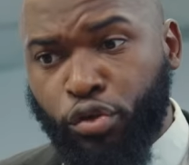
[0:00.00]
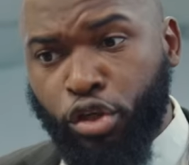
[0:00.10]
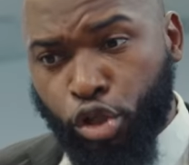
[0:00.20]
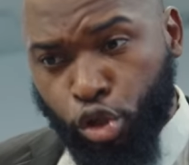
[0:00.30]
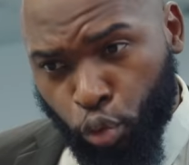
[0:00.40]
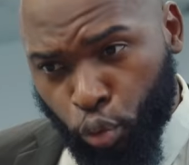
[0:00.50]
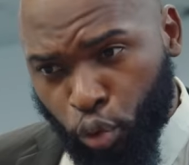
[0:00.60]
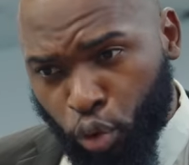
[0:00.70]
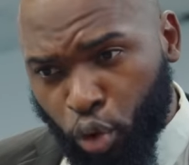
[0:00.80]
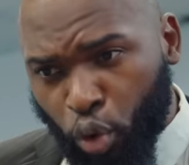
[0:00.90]
to issue
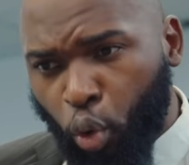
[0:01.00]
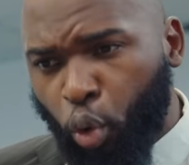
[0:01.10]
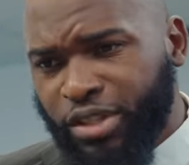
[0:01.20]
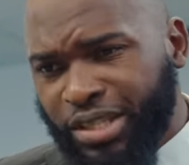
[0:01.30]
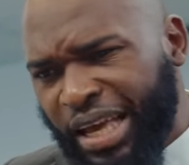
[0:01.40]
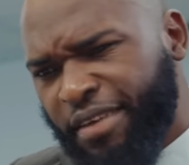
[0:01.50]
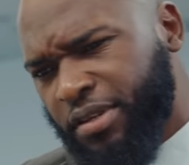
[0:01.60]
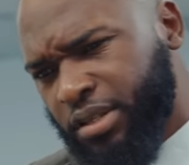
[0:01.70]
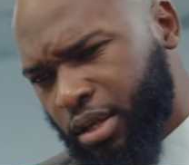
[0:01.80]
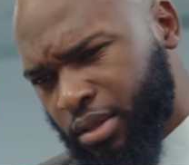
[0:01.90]
or deny
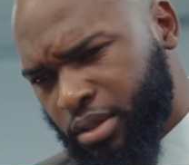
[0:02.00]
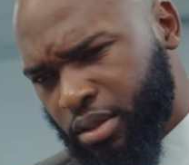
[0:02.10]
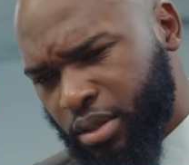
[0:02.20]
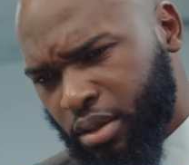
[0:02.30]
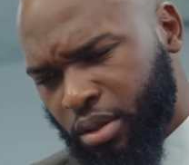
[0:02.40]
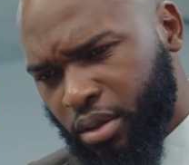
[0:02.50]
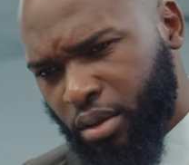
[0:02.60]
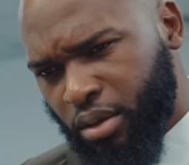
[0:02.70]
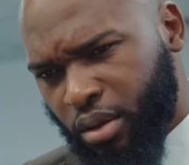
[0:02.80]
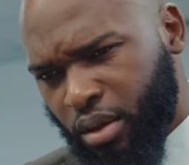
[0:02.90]
visas.
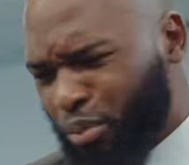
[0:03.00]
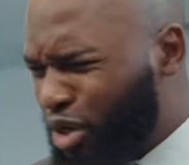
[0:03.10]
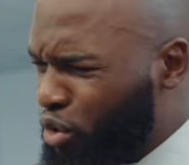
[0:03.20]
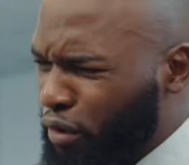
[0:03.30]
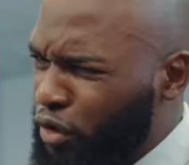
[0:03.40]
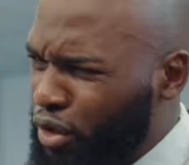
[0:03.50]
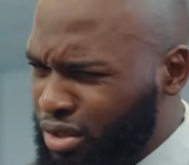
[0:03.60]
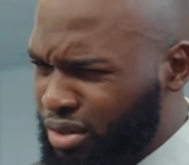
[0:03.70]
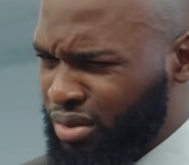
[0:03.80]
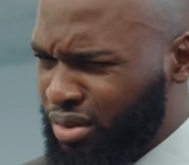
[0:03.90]
But it's
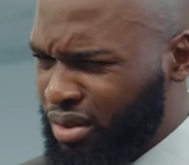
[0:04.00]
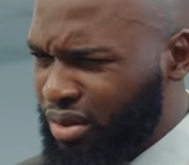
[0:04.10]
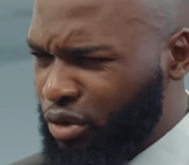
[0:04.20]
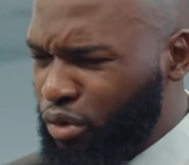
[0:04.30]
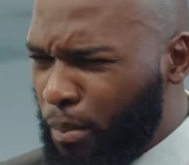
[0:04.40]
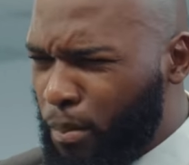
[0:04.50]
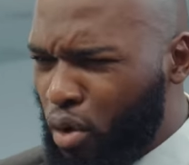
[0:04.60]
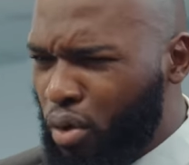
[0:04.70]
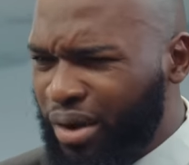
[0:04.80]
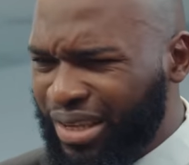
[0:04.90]
obvious that you are
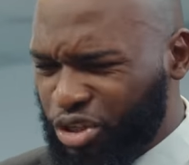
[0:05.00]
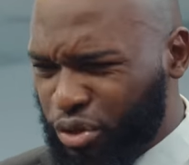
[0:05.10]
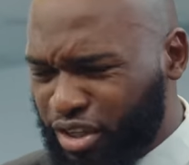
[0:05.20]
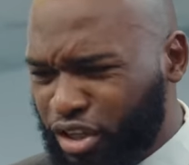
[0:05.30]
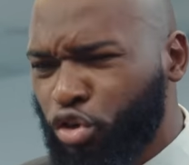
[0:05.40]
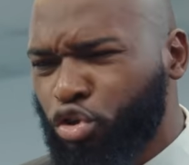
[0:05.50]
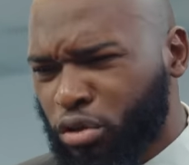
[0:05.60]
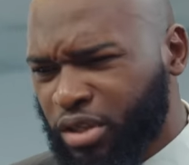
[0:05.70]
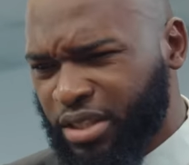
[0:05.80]
more interested in your church